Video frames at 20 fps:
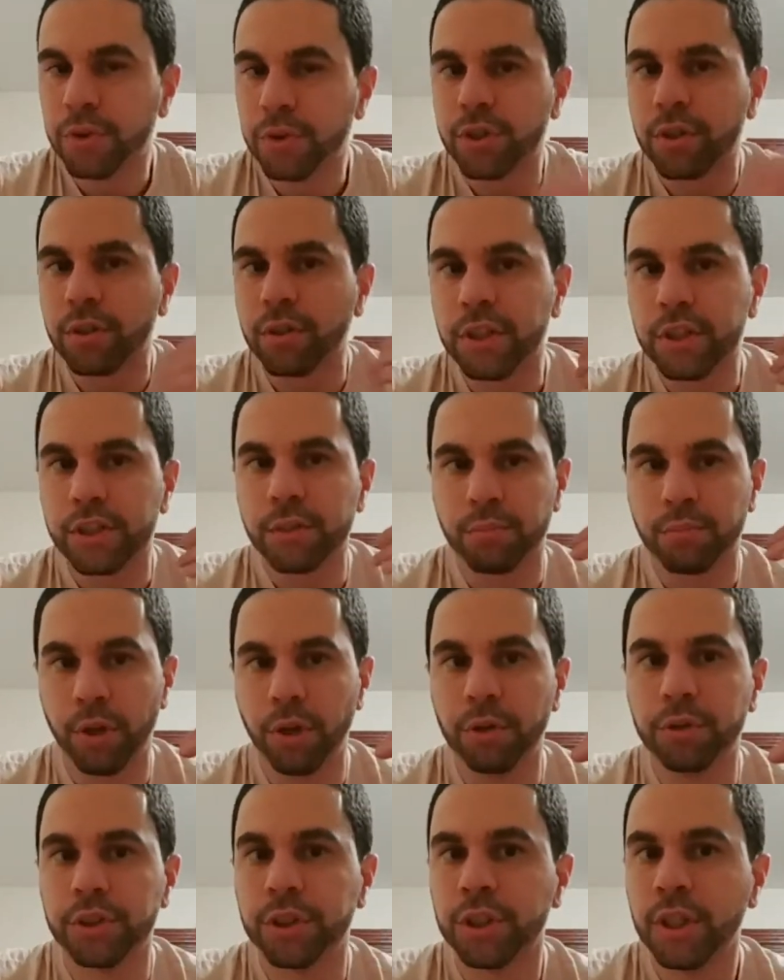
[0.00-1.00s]
should at least
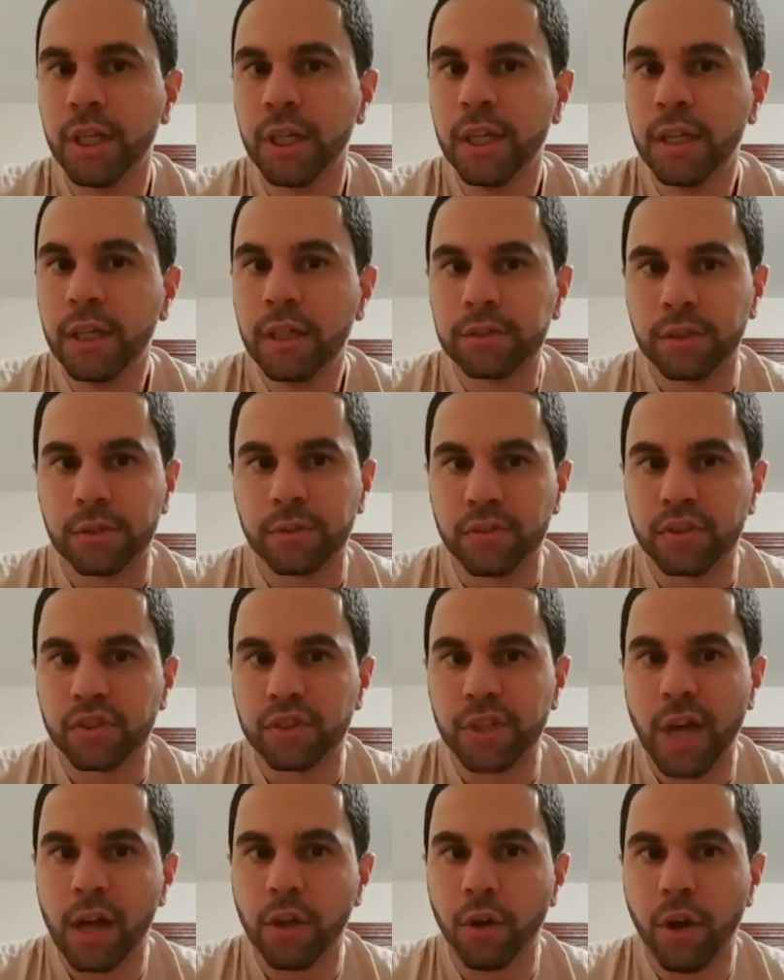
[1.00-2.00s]
approach in terms of
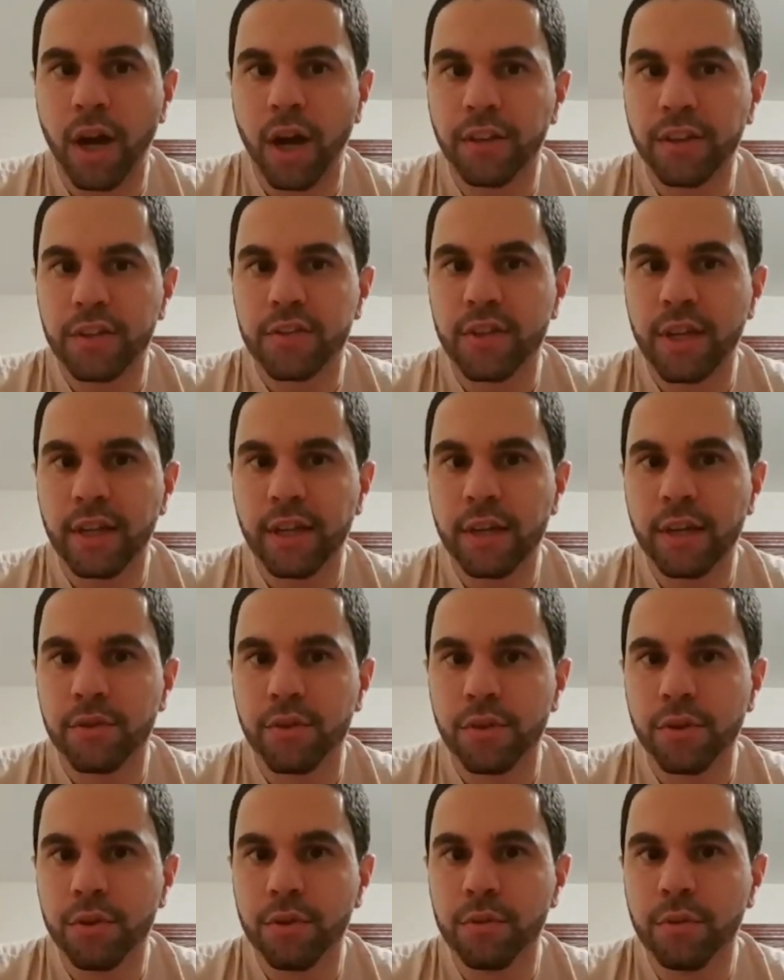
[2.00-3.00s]
style or how they stand out
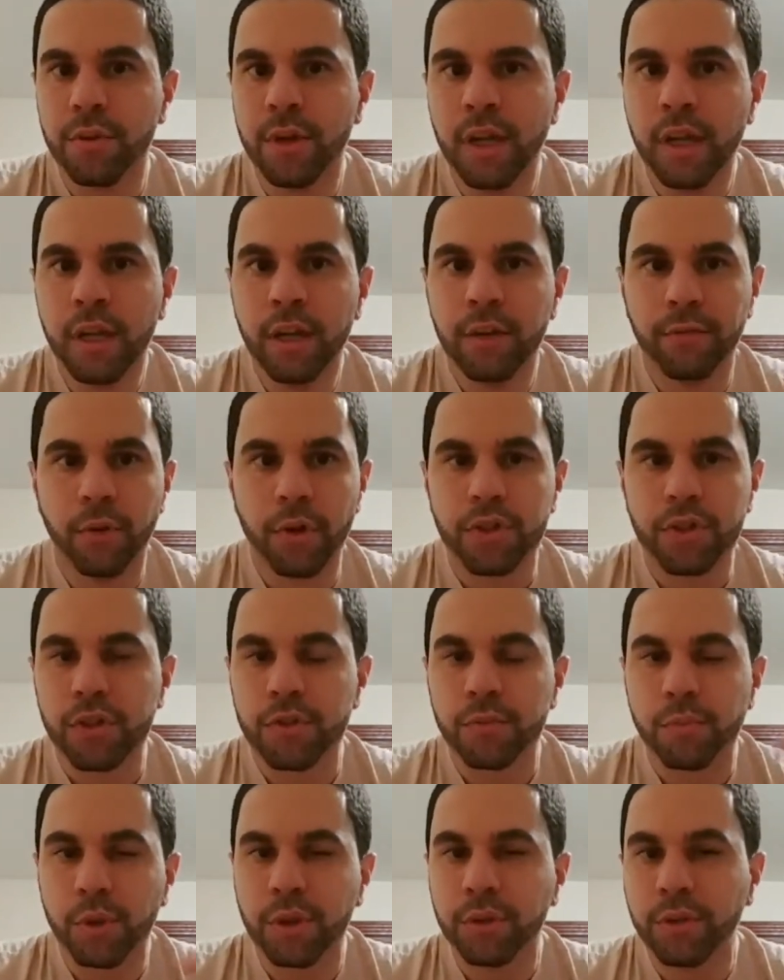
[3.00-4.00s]
too,
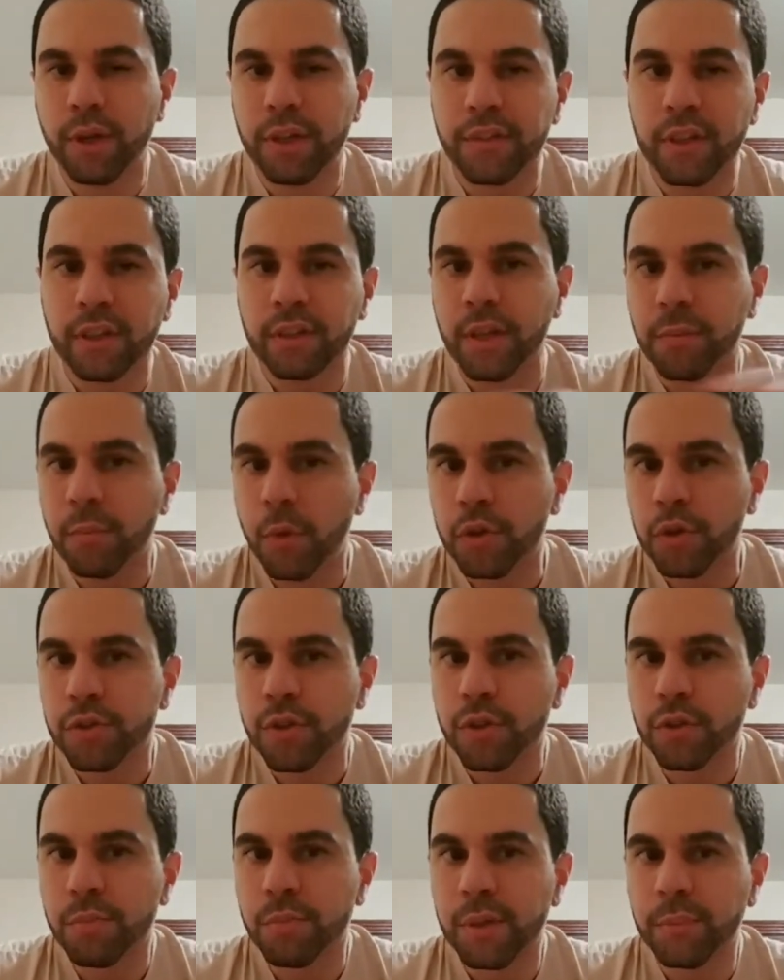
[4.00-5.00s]
versus what I think like most
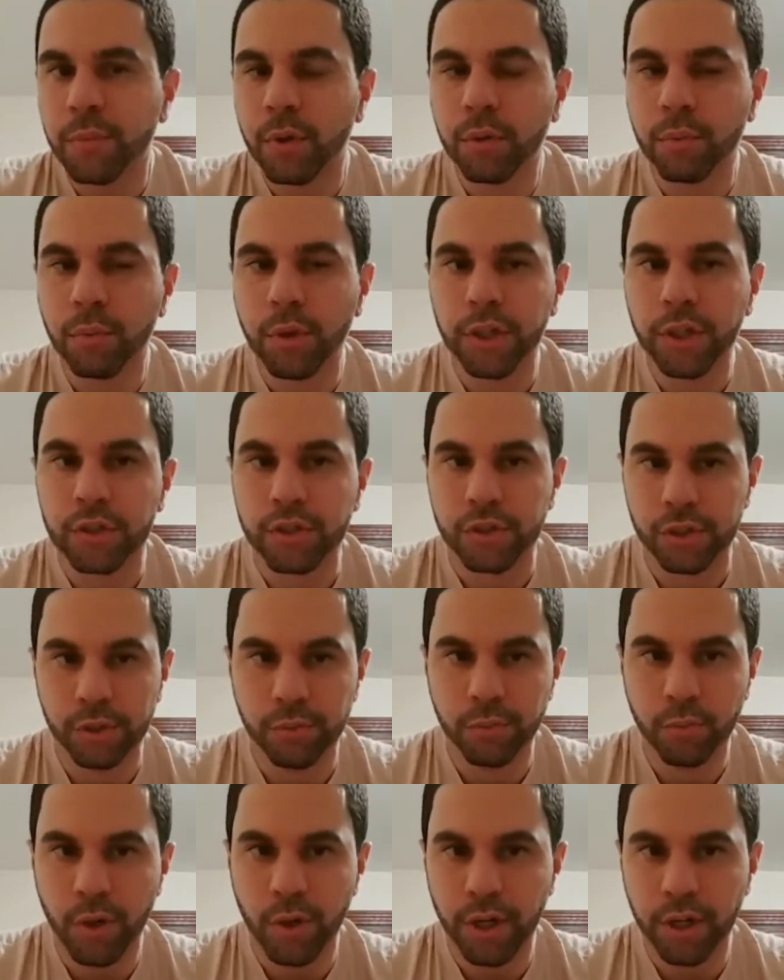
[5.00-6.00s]
other people would
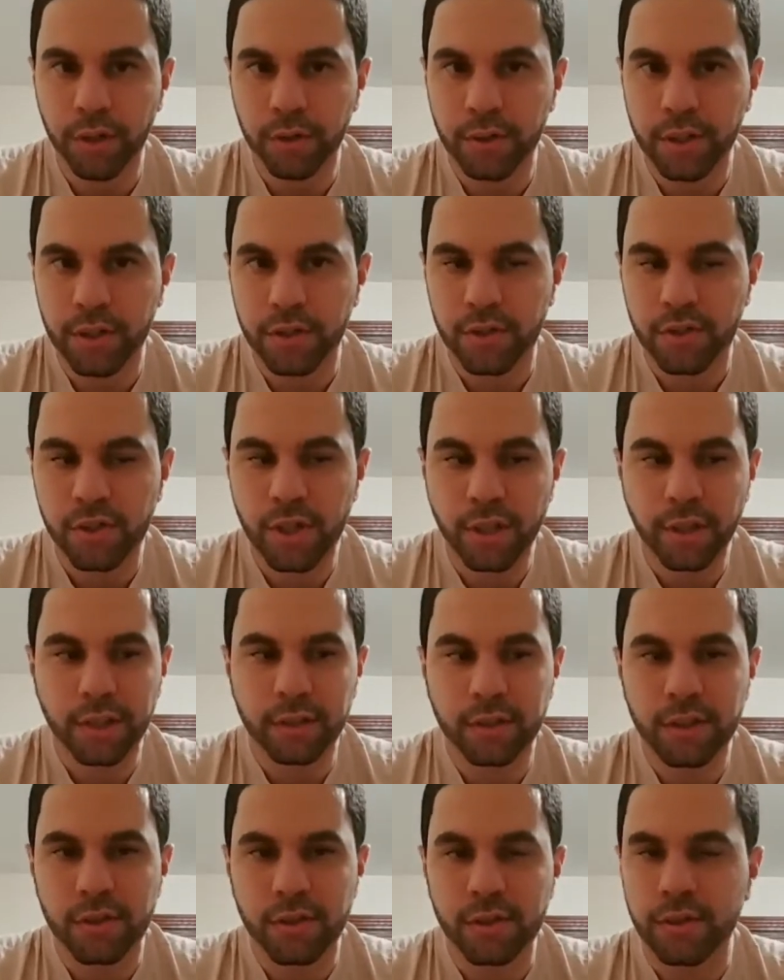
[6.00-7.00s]
assume, where they just say
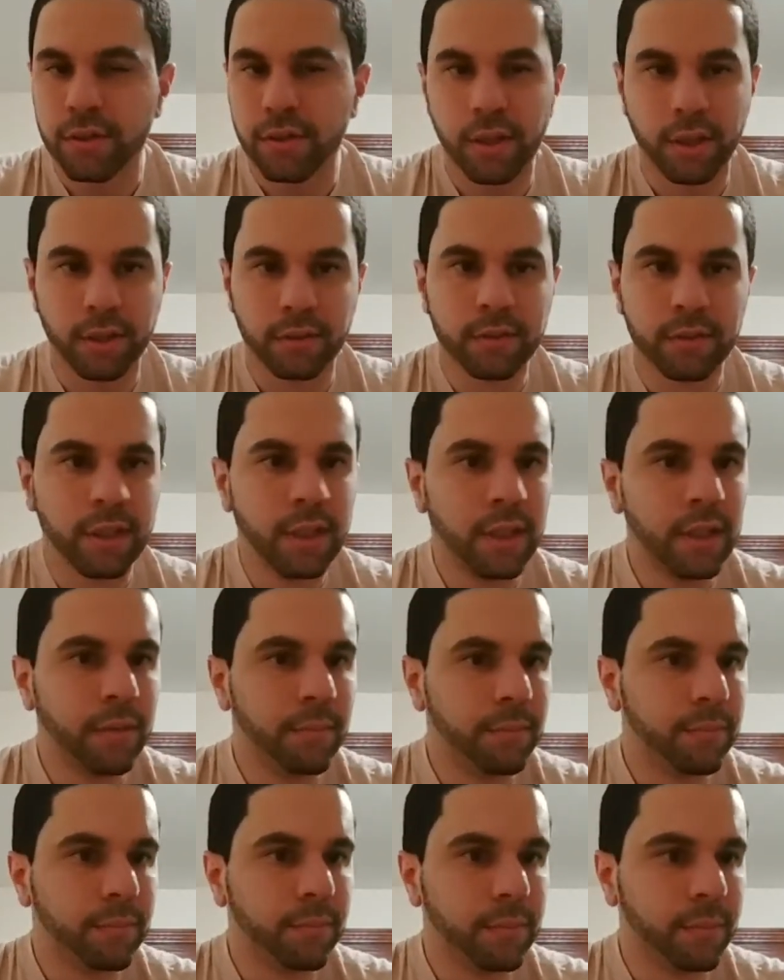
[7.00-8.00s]
like this is like
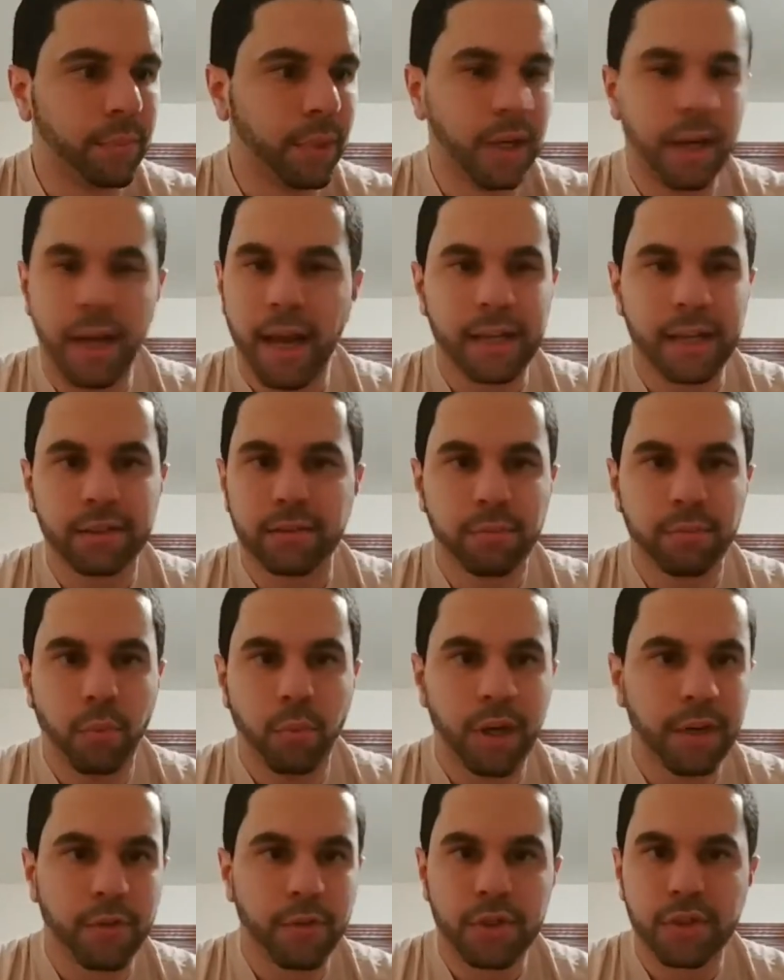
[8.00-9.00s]
but X
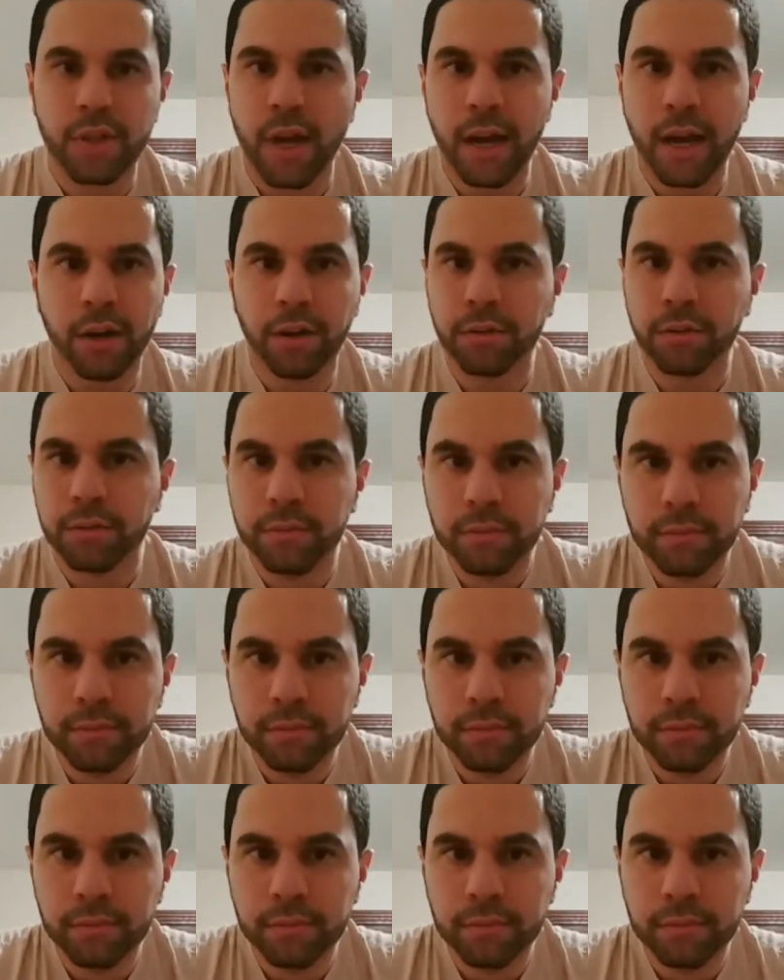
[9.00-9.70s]
whatever style